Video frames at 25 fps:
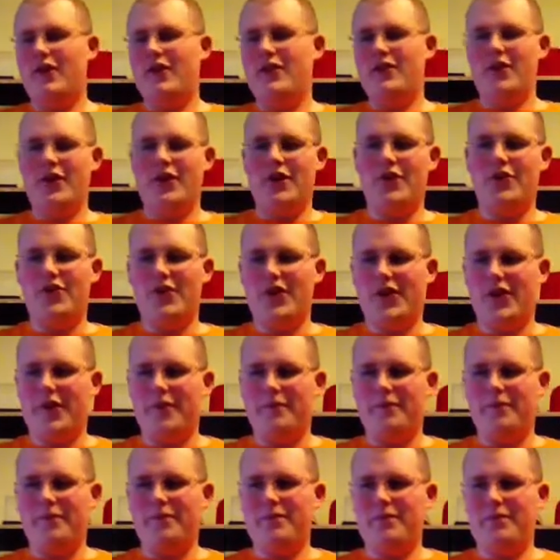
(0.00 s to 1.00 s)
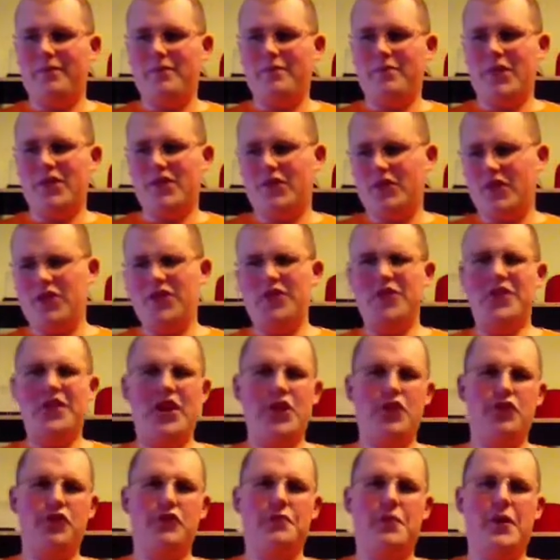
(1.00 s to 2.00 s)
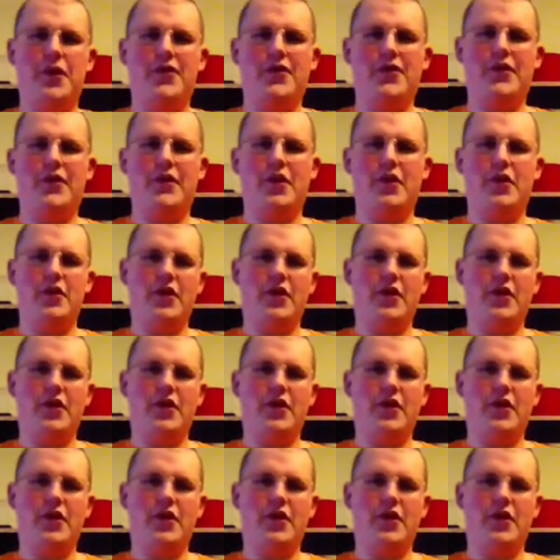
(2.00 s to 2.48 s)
There's, it's a dangerous place out there.